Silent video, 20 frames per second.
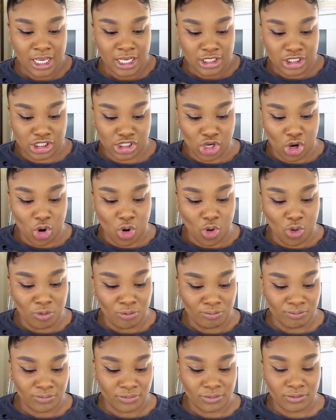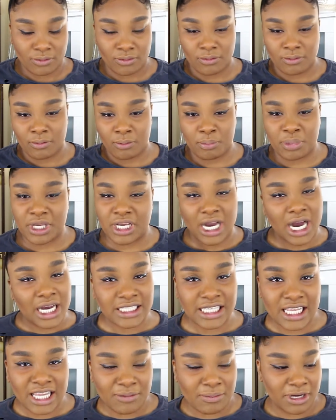So because
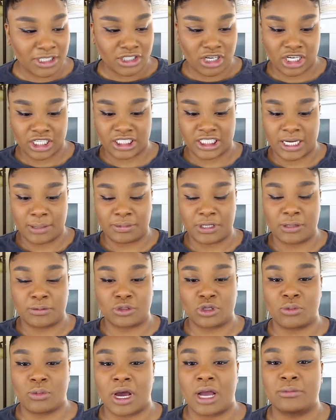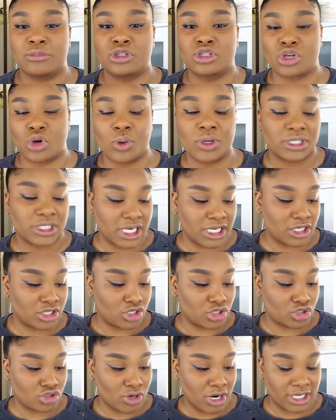I love my Tarte Shape Tape so much, I'm so excited
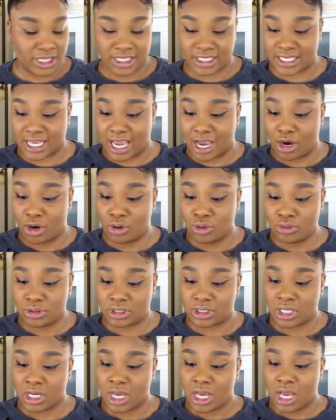to try this out.